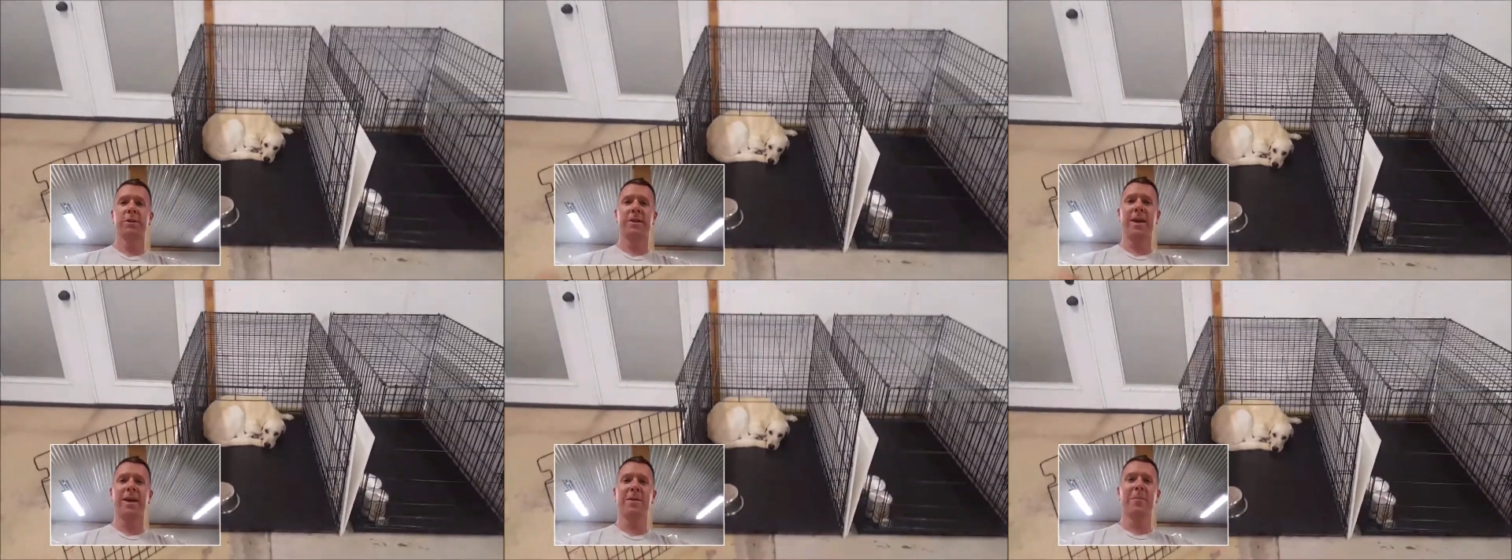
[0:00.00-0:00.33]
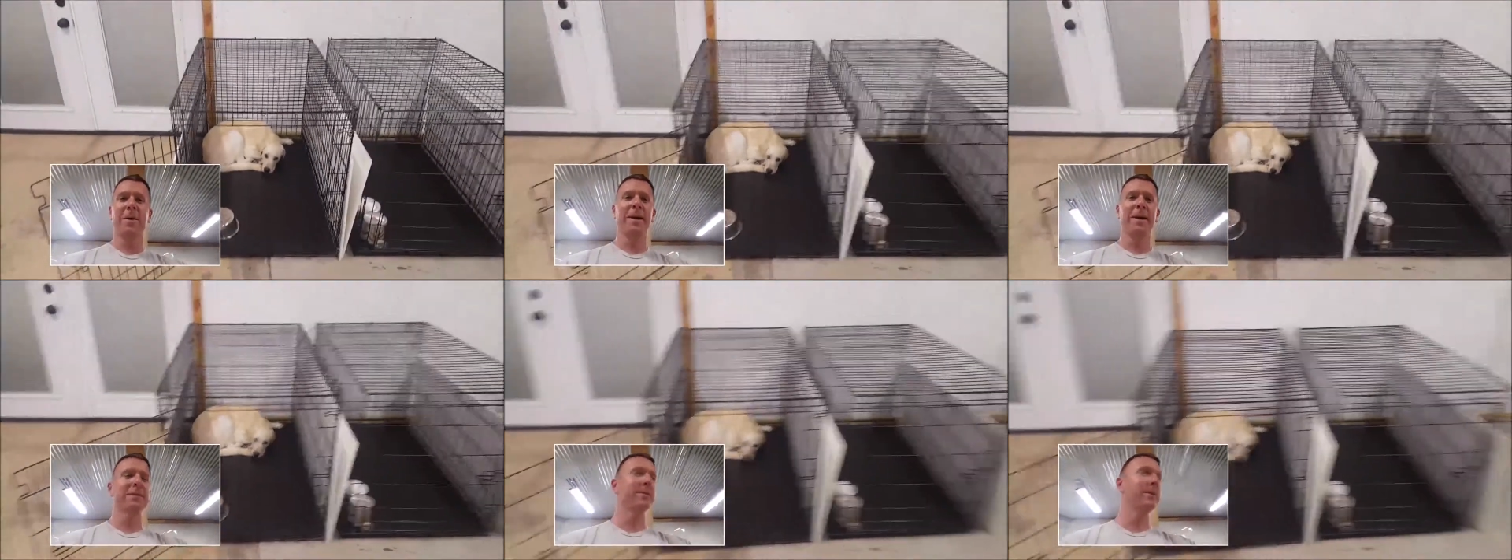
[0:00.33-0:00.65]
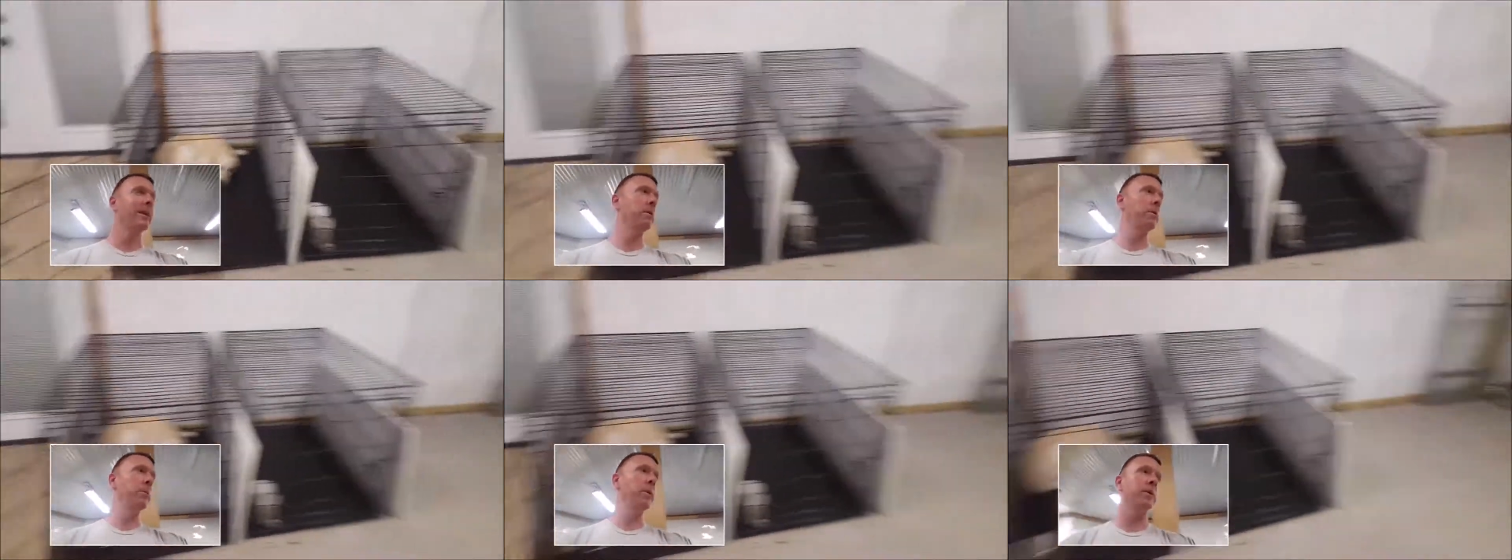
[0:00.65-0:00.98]
came back
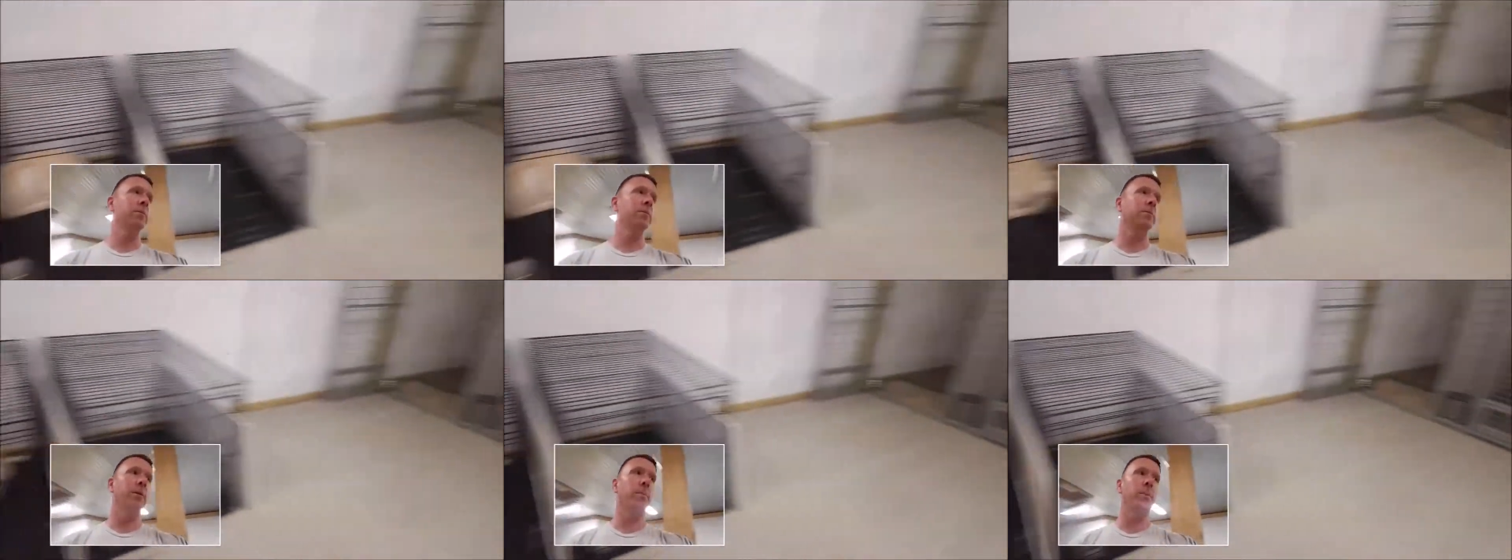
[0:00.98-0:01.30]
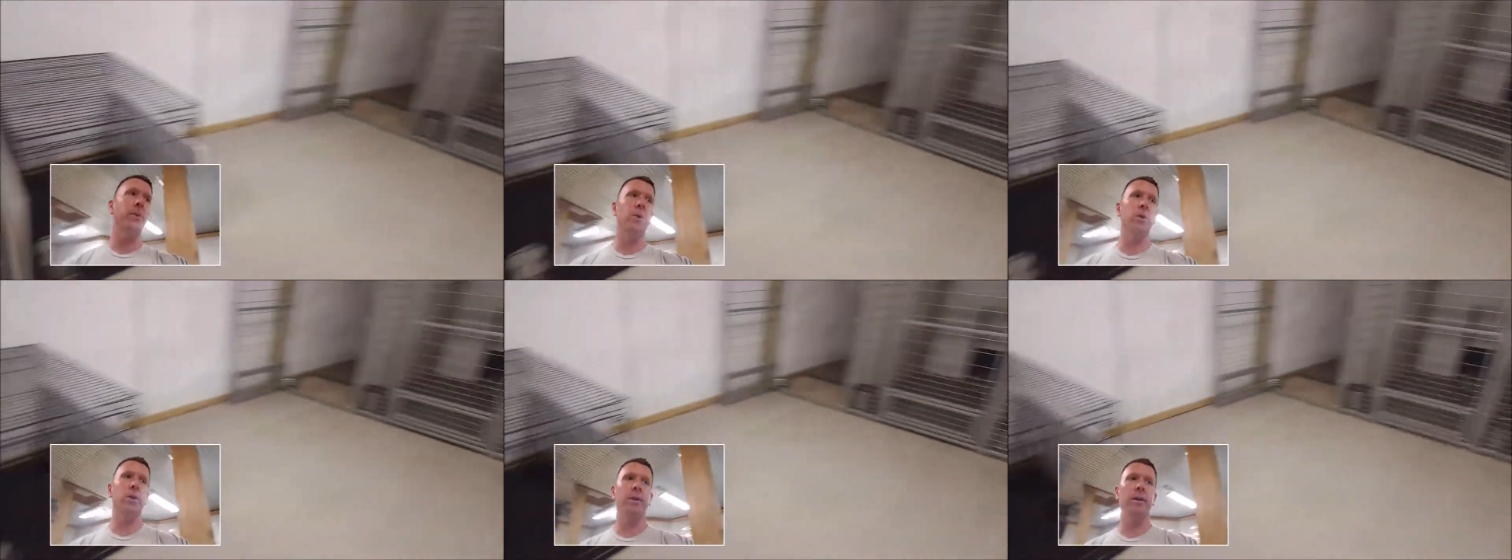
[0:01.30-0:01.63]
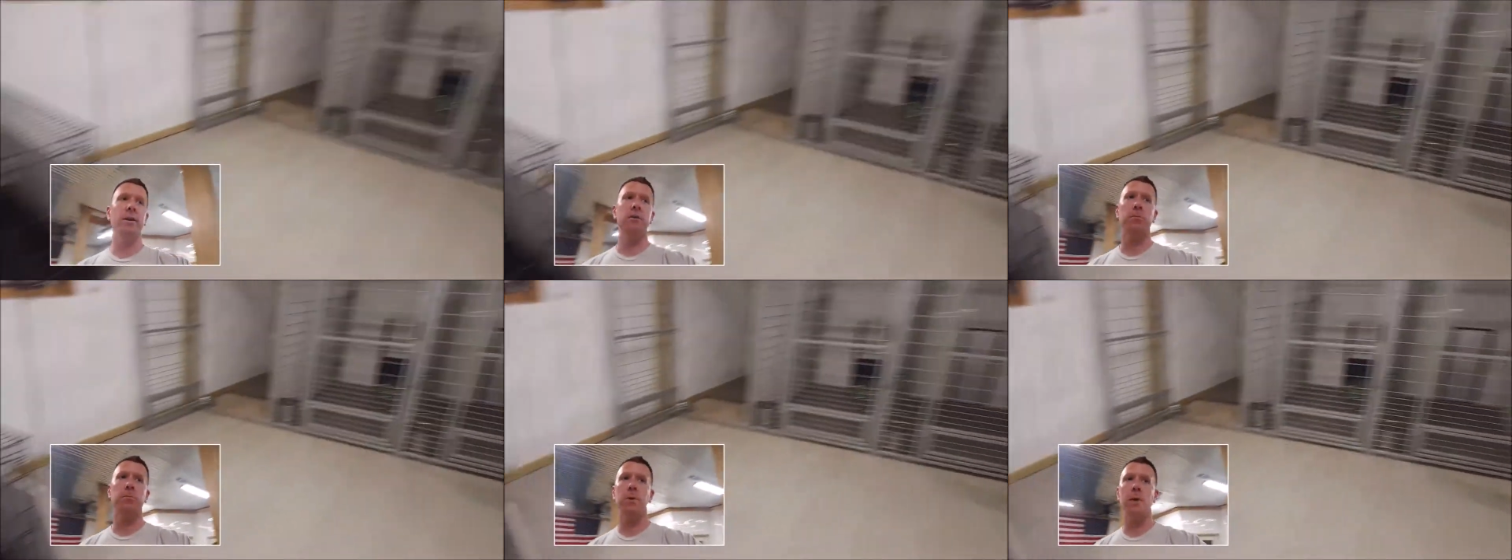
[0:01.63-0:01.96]
today. We picked him up earlier. He
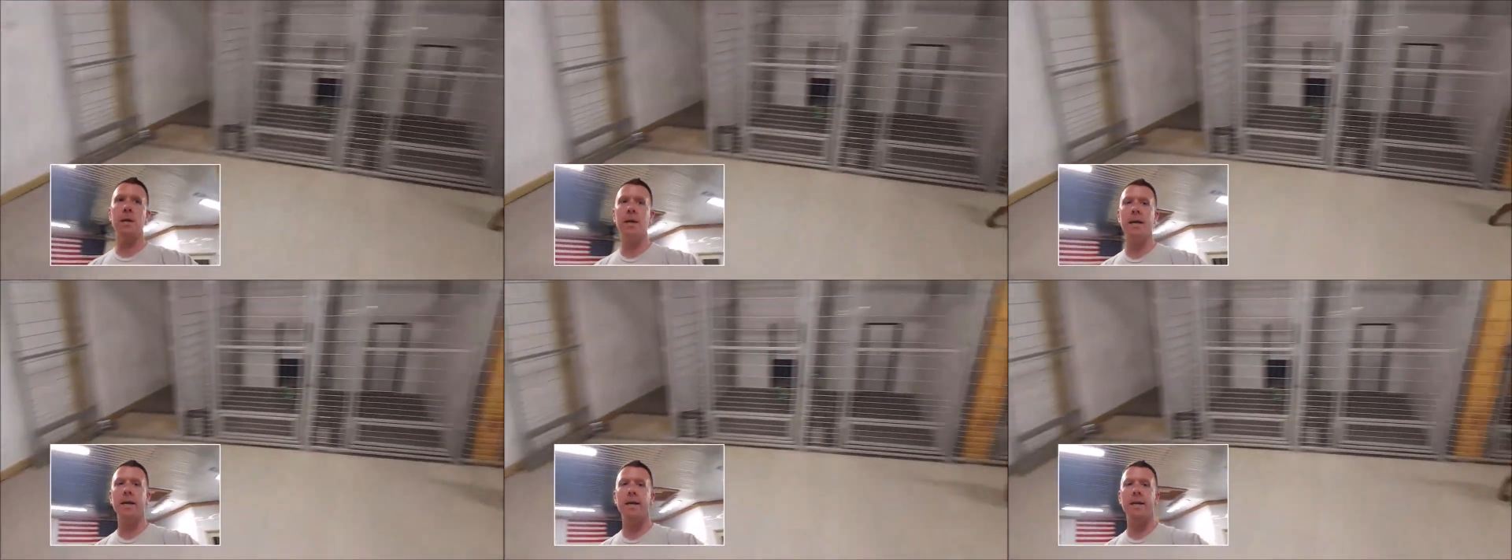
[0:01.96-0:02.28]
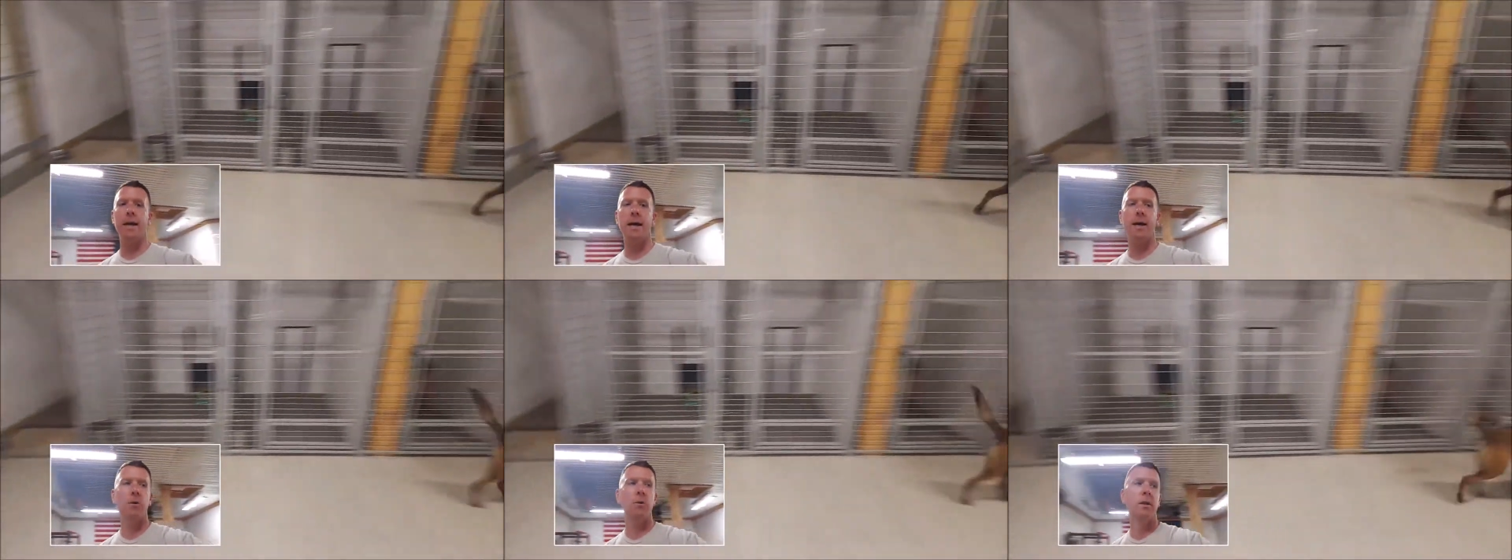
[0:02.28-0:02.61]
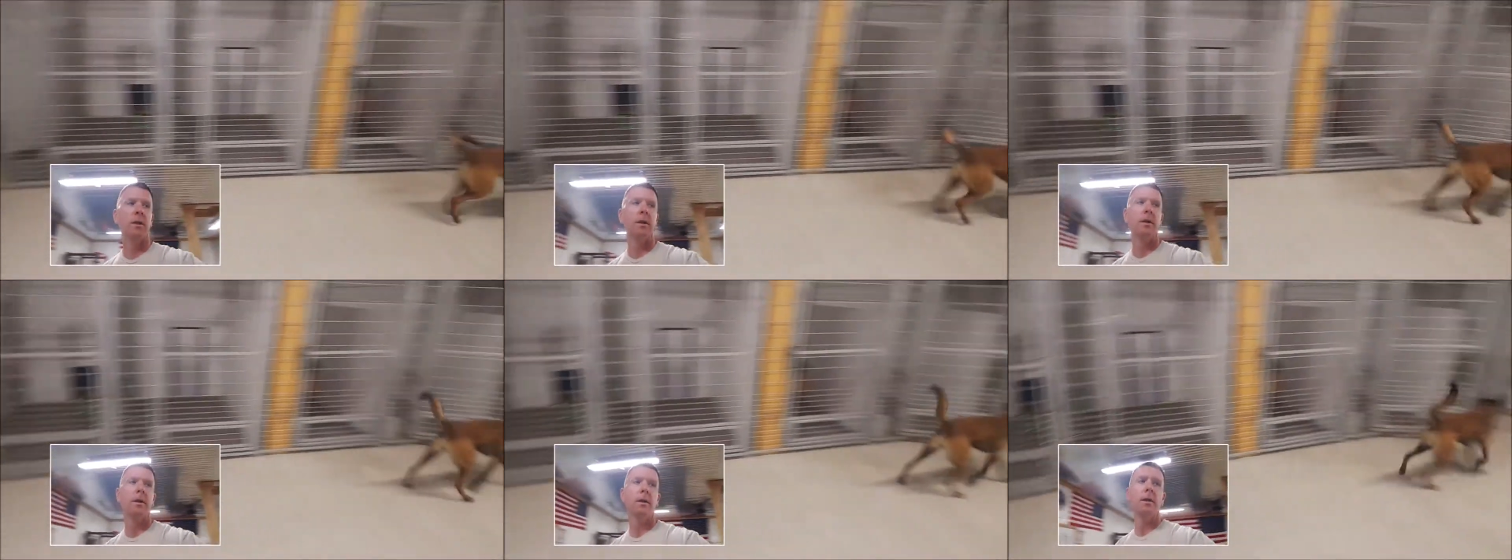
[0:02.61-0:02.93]
has played out.